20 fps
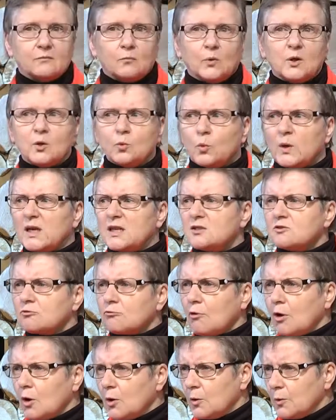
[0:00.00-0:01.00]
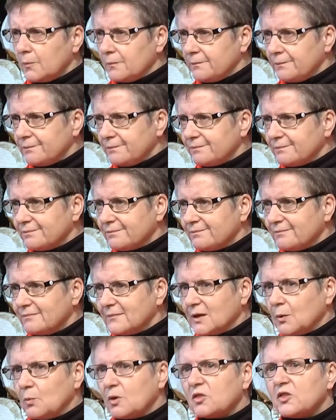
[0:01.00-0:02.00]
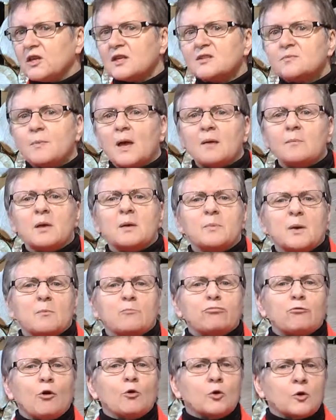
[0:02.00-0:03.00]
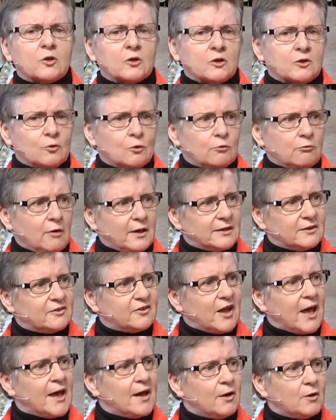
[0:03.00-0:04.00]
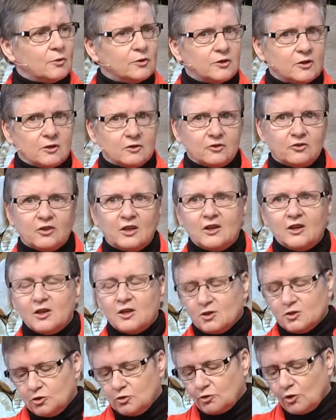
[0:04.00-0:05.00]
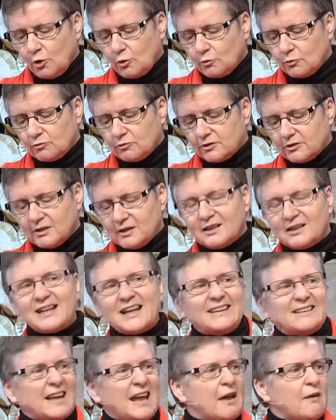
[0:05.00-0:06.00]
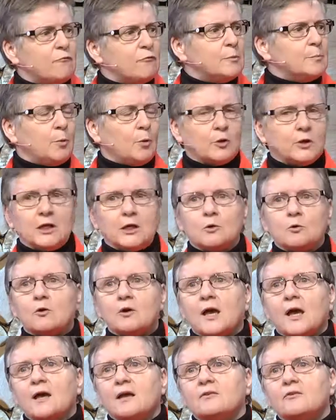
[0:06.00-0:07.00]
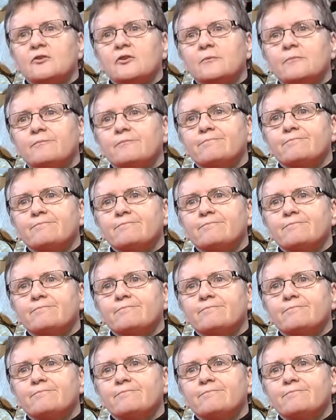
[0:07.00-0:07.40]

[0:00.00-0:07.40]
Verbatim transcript: where the weeds grow where things may be a bit broken or run down that you don't let everybody look at.